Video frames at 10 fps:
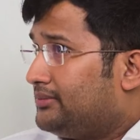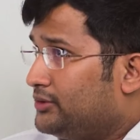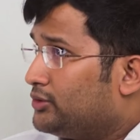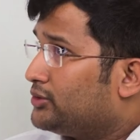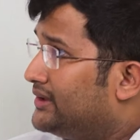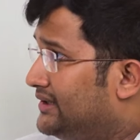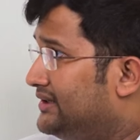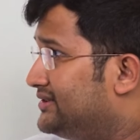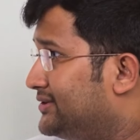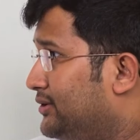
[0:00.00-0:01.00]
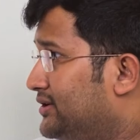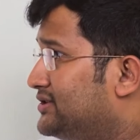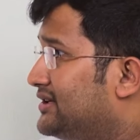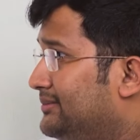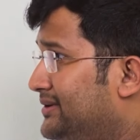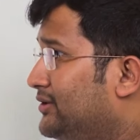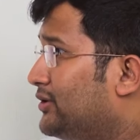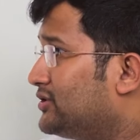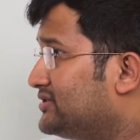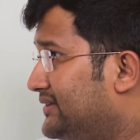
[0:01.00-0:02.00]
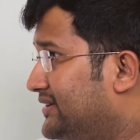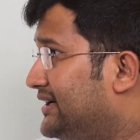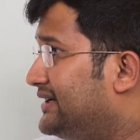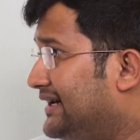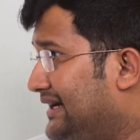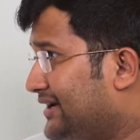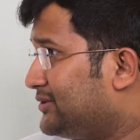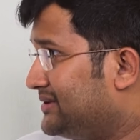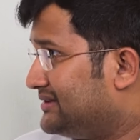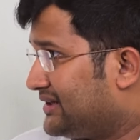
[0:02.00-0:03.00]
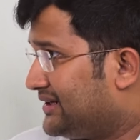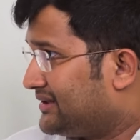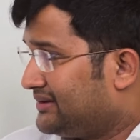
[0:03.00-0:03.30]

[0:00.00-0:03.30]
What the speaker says: you go to any decent college, it will be north of 7, 8, 10 lakh rupees, correct?